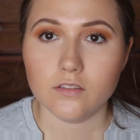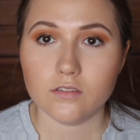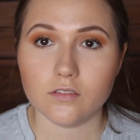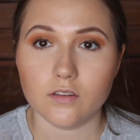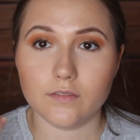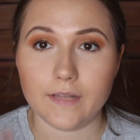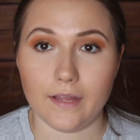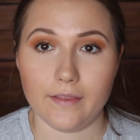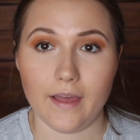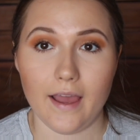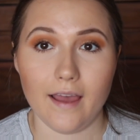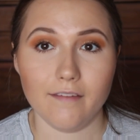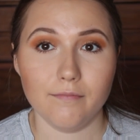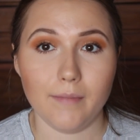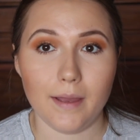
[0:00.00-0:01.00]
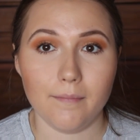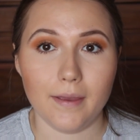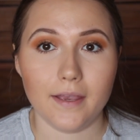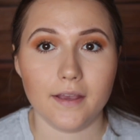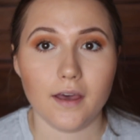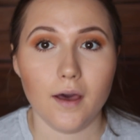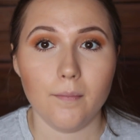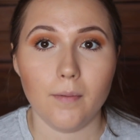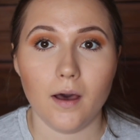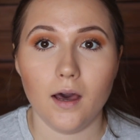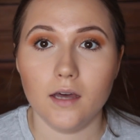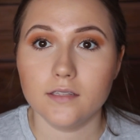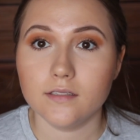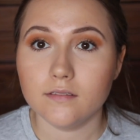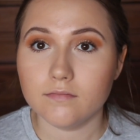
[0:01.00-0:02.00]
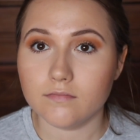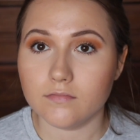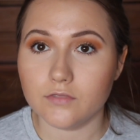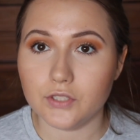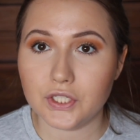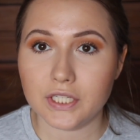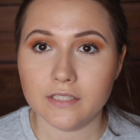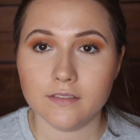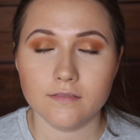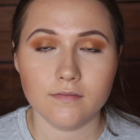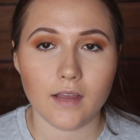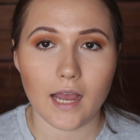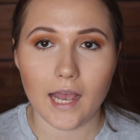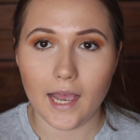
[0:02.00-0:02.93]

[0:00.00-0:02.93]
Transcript: So now that I have my makeup on, you can,